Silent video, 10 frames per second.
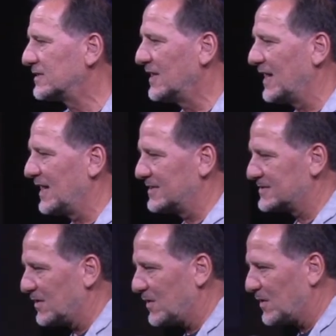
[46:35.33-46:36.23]
God
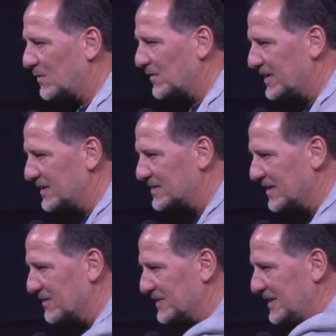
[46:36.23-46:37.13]
is already
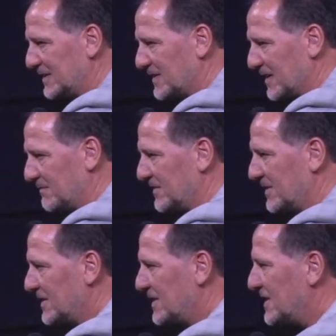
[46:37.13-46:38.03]
trying to redeem them.
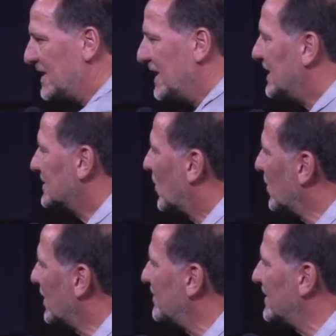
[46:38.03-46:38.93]
He's
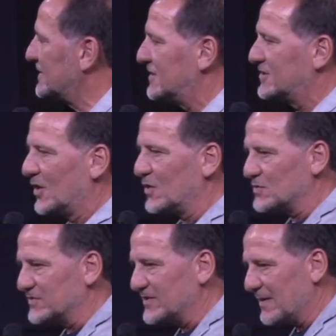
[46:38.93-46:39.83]
already busy
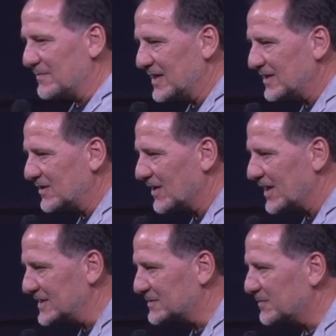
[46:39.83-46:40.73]
chosen them in
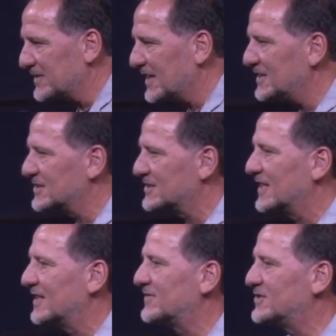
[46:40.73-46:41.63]
Christ, but they just
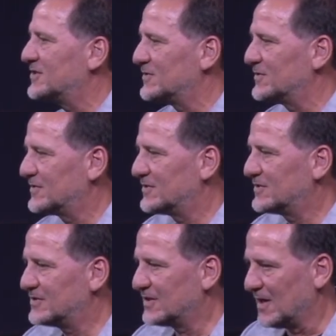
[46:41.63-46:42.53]
have to choose
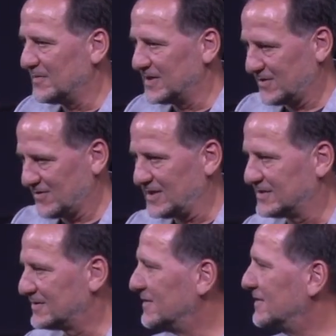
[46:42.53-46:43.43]
to come into Christ.